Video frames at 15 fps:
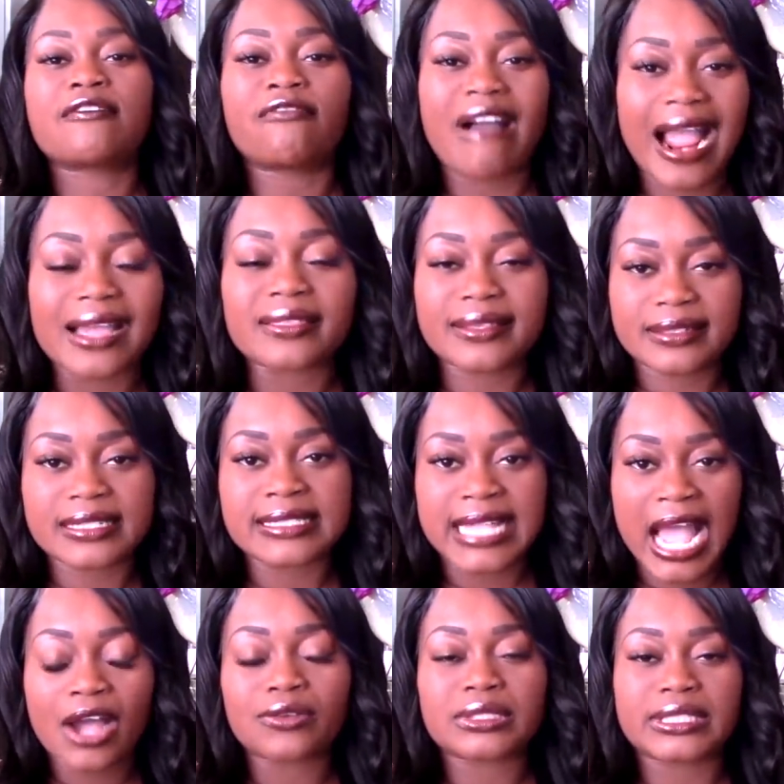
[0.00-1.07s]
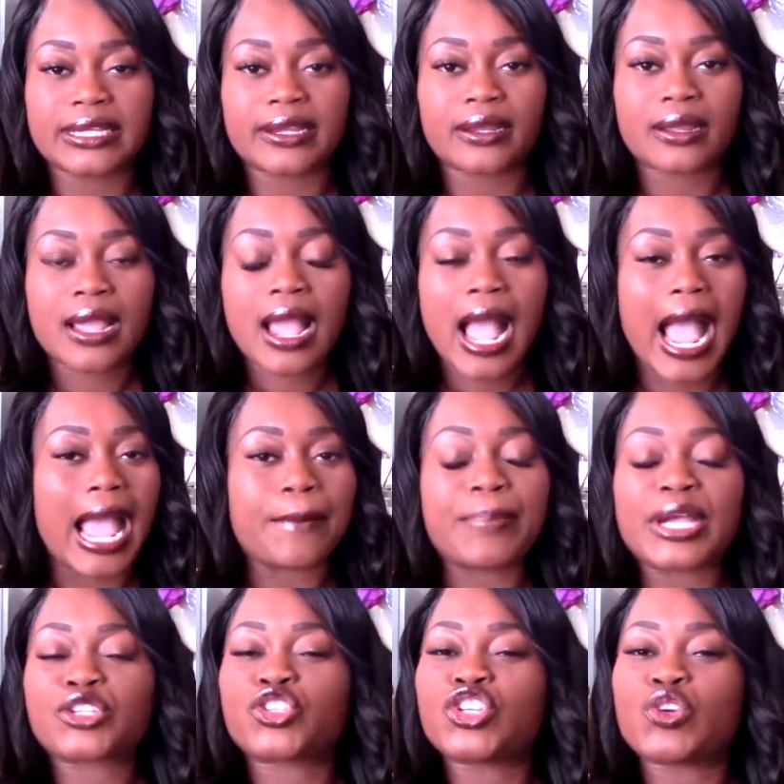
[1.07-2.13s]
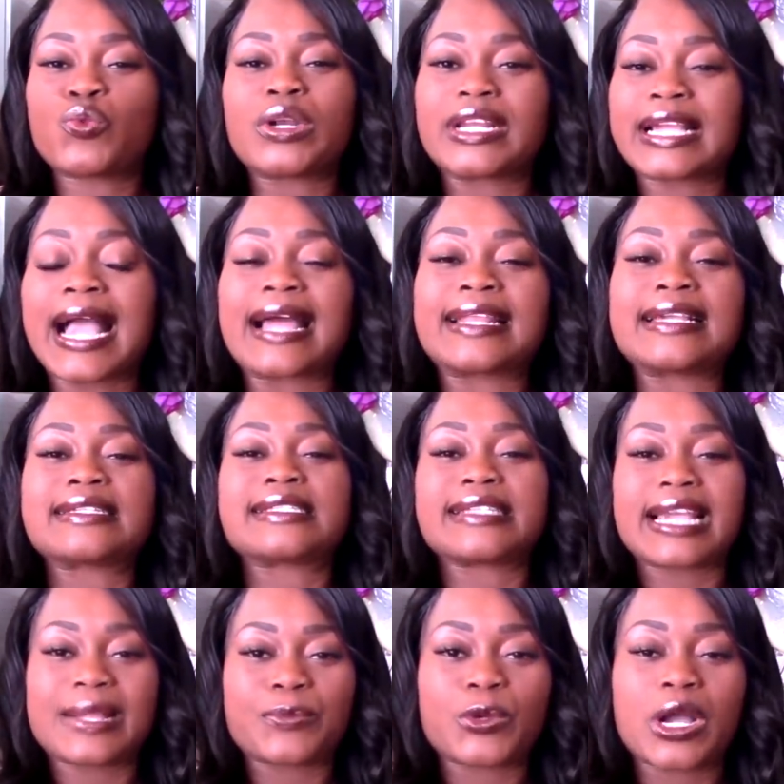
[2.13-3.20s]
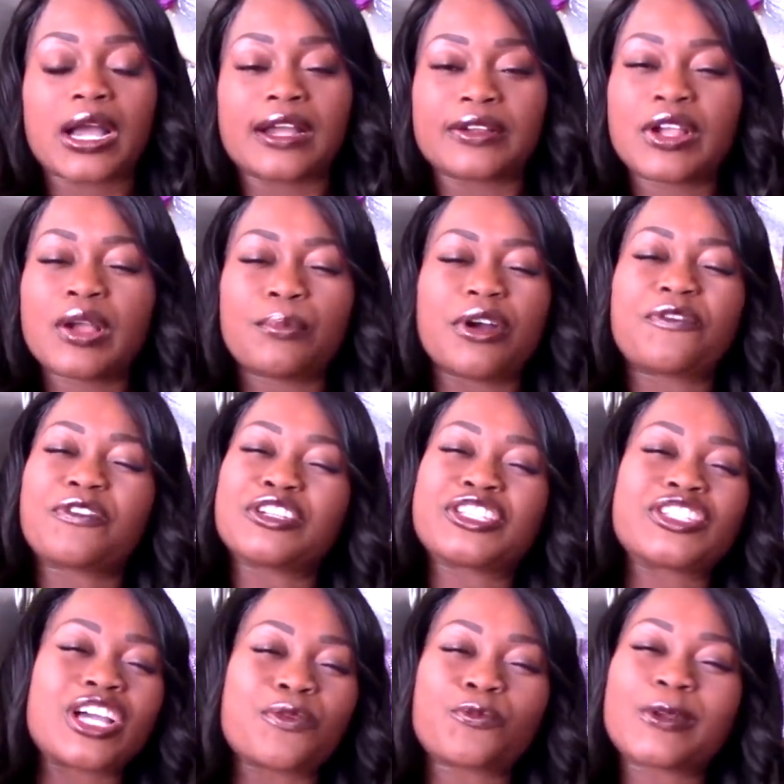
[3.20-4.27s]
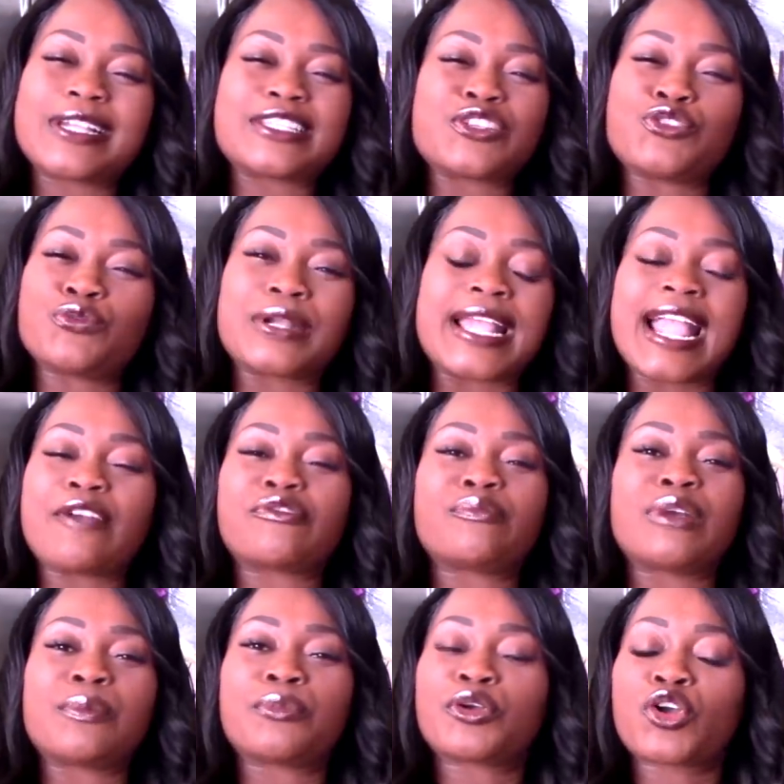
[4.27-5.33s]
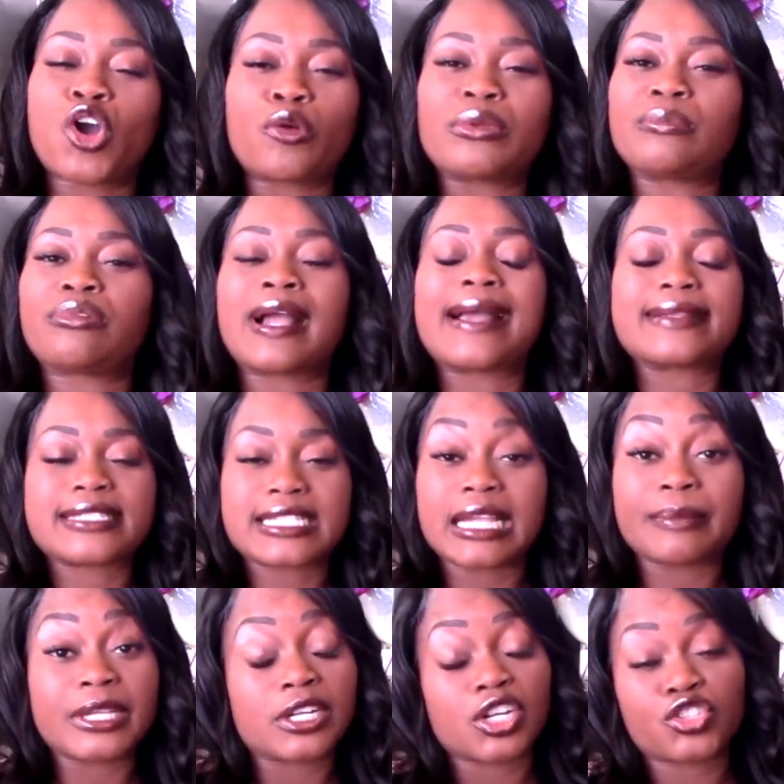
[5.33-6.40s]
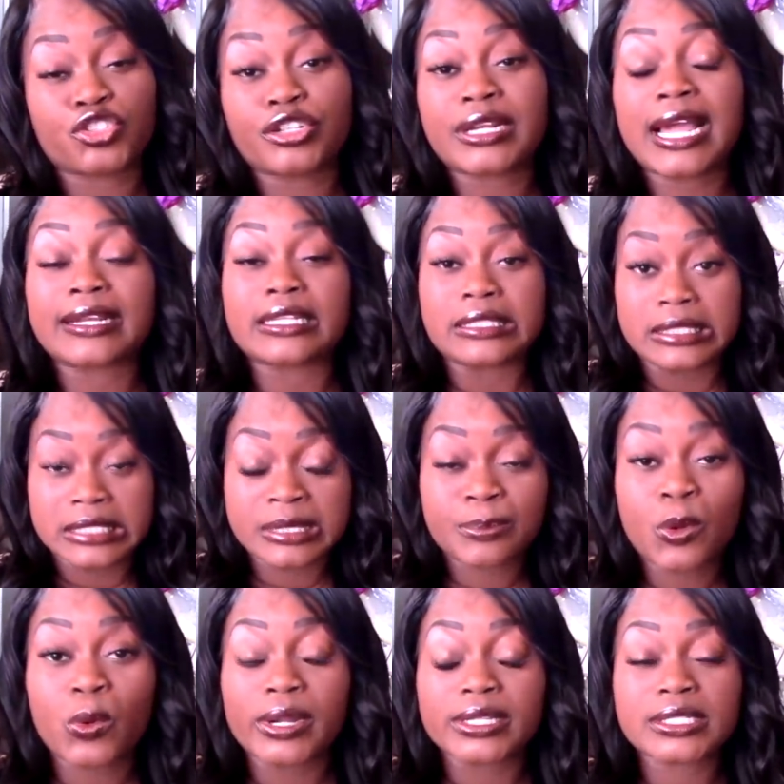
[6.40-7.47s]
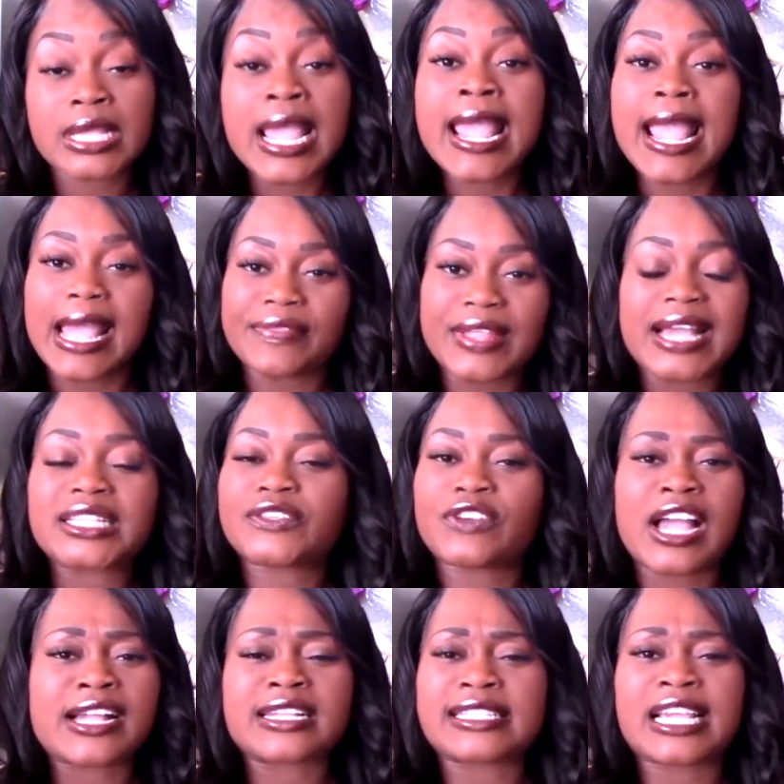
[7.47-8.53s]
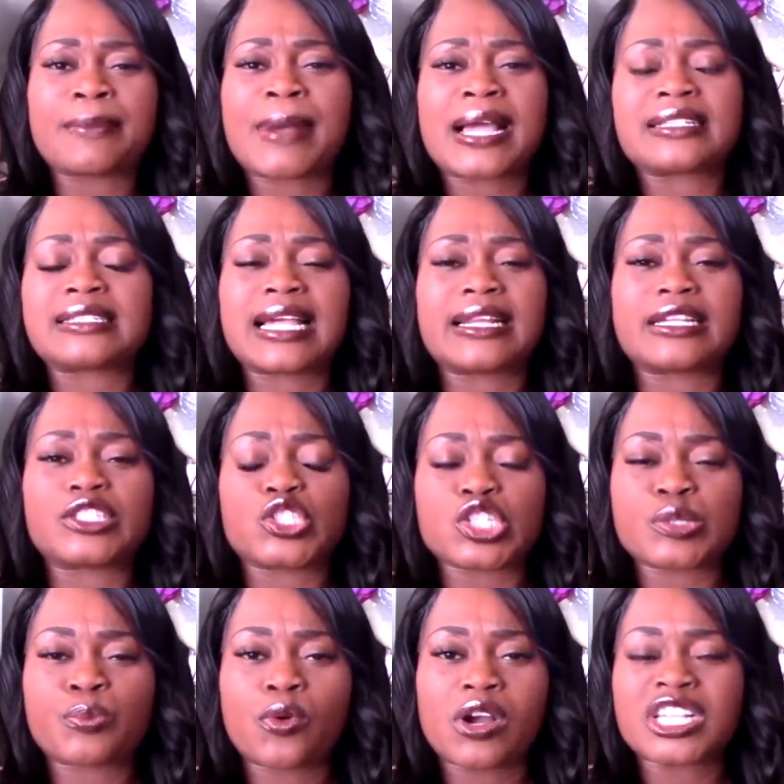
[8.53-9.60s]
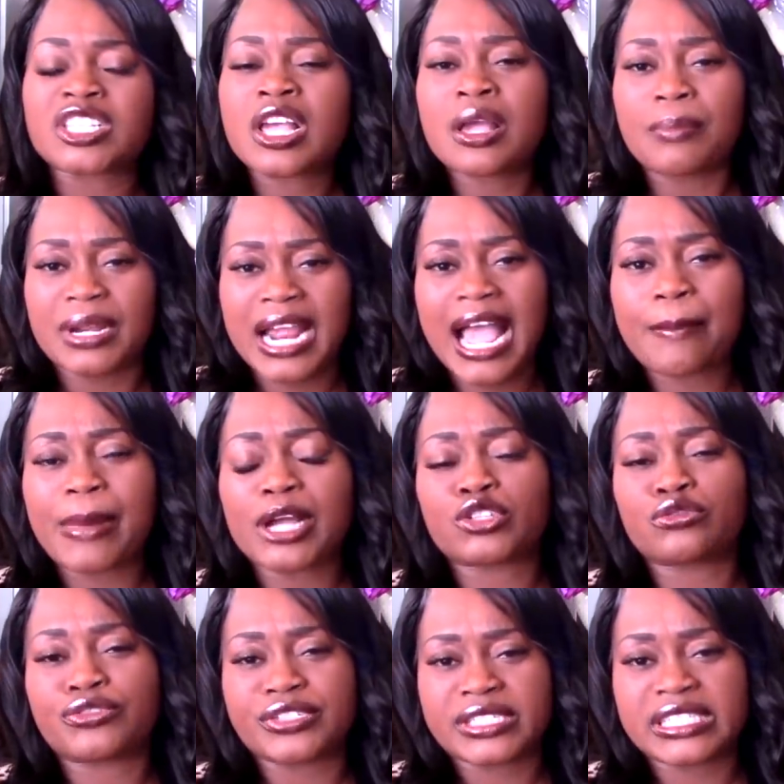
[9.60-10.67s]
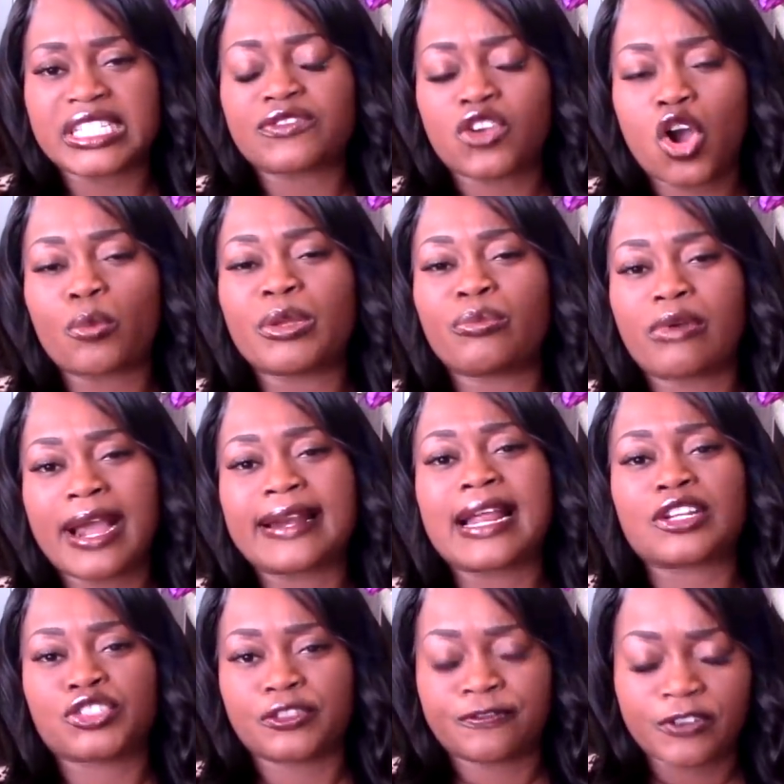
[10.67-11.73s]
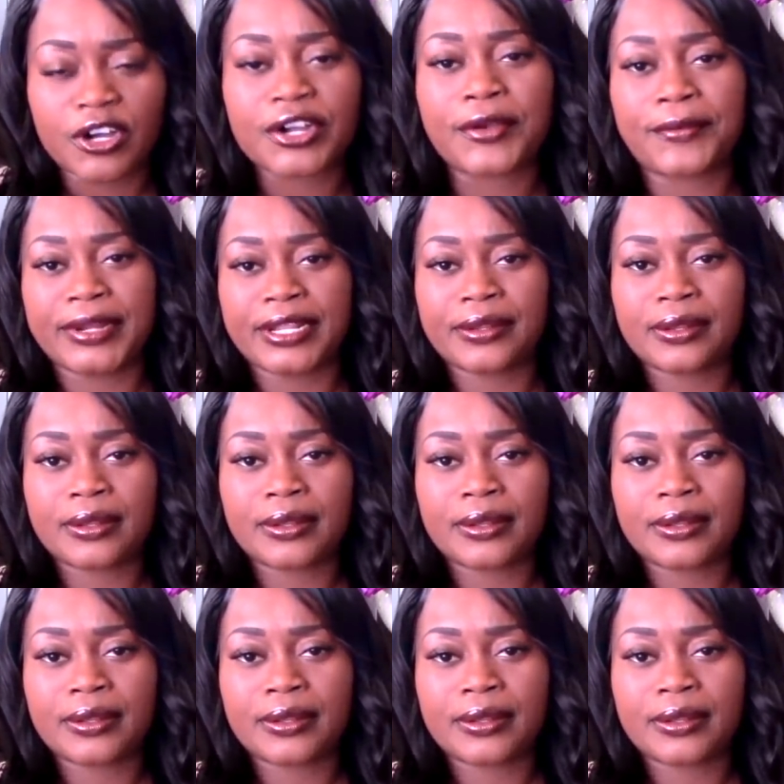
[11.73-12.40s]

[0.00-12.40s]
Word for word: violinists out there. I bet you you wouldn't have got his name wrong, but for some reason you can't remember Kobe Bryant's name because you're not into sports. And that's fine because everybody's not into sports, but how about you just leave Kobe Bryant out your fuckery?